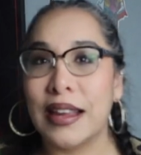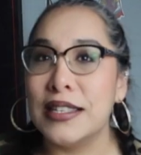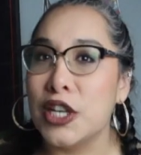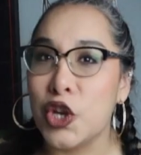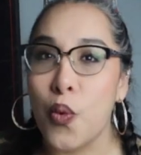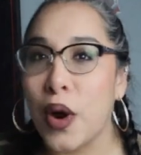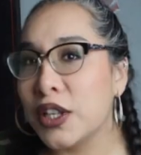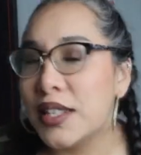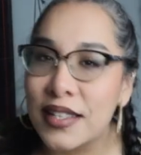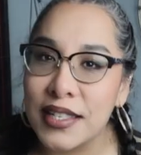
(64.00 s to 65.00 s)
I continue
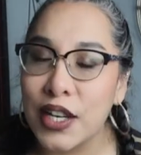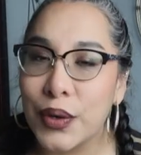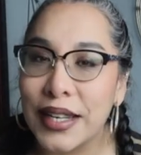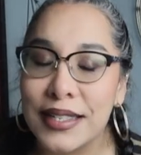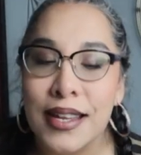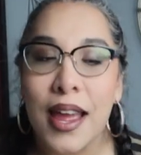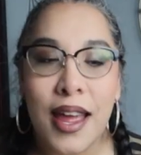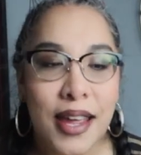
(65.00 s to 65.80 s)
watching the series.